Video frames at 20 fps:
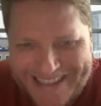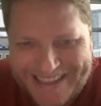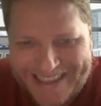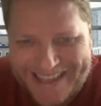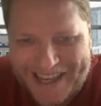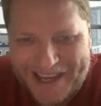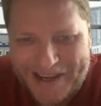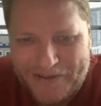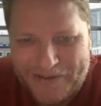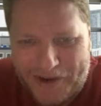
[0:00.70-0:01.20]
Thank
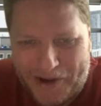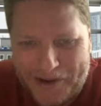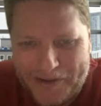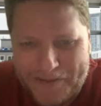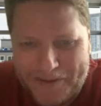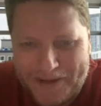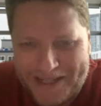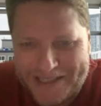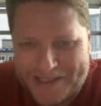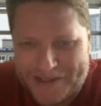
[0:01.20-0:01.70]
you very
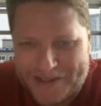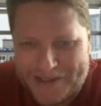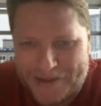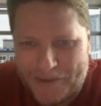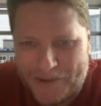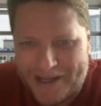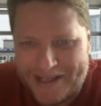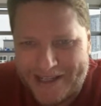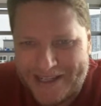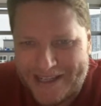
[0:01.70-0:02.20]
much,
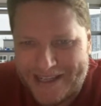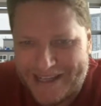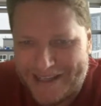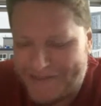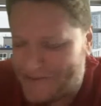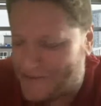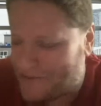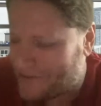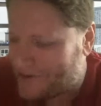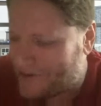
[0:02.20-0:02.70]
Juan,
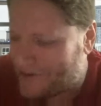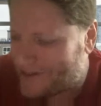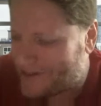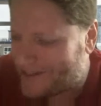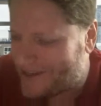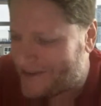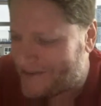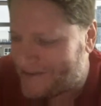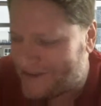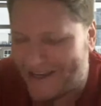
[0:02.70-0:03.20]
for
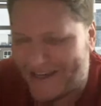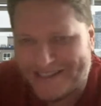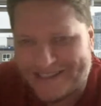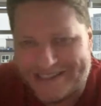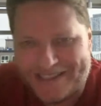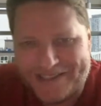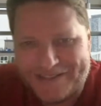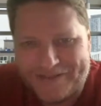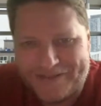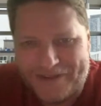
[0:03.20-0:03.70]
giving us
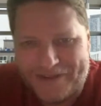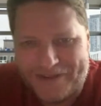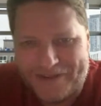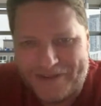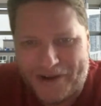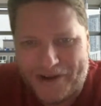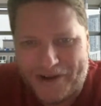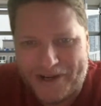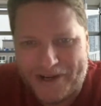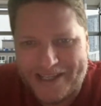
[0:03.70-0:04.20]
this very
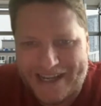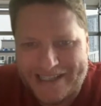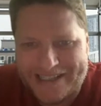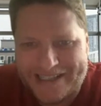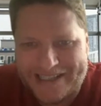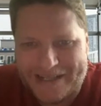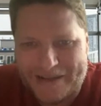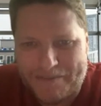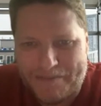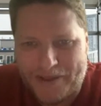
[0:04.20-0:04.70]
nice
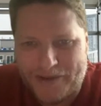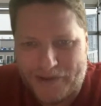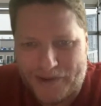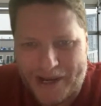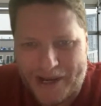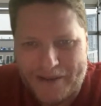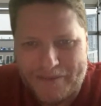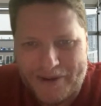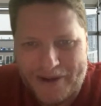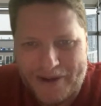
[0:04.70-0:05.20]

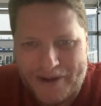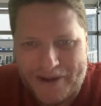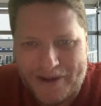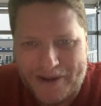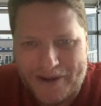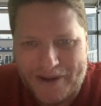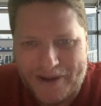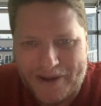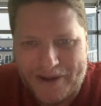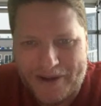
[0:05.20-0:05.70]
panorama of
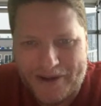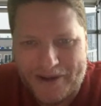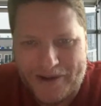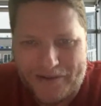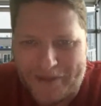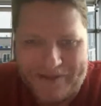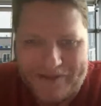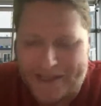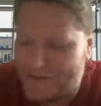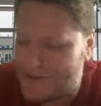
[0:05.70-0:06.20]
many
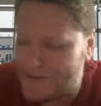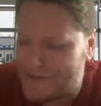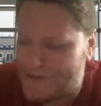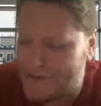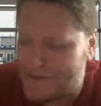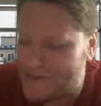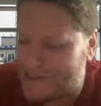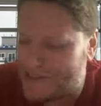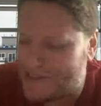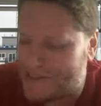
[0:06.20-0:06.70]
things which
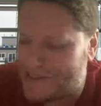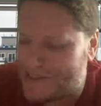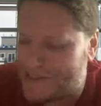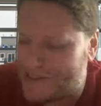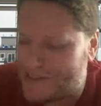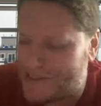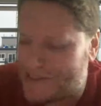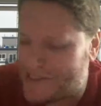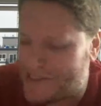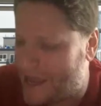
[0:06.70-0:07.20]
have been
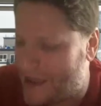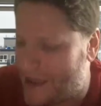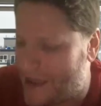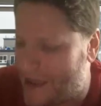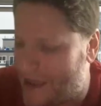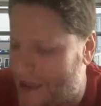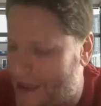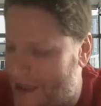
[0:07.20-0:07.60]
happening